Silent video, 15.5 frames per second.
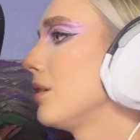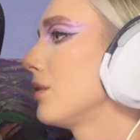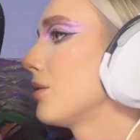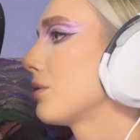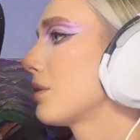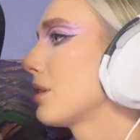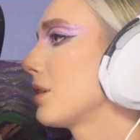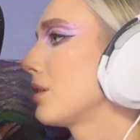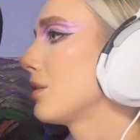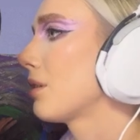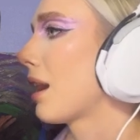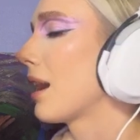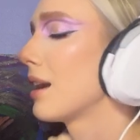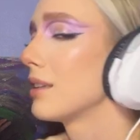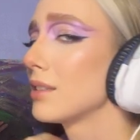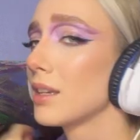Try to
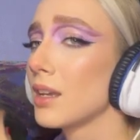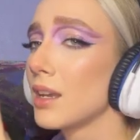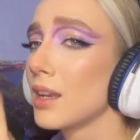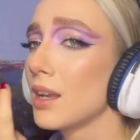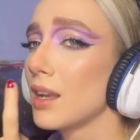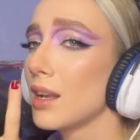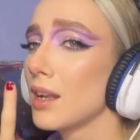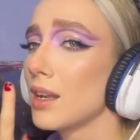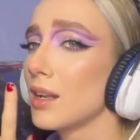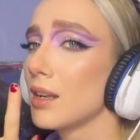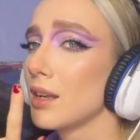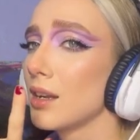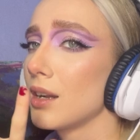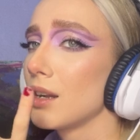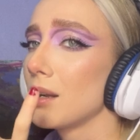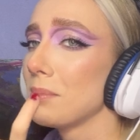add
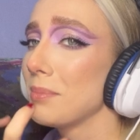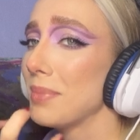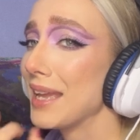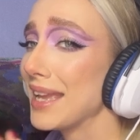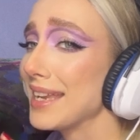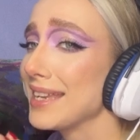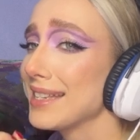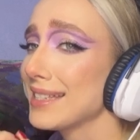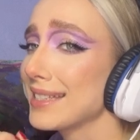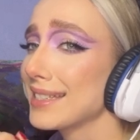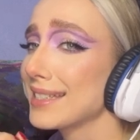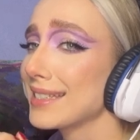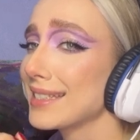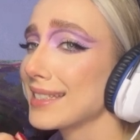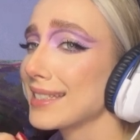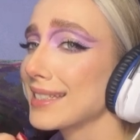a
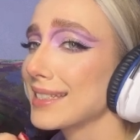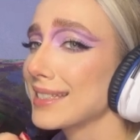bass.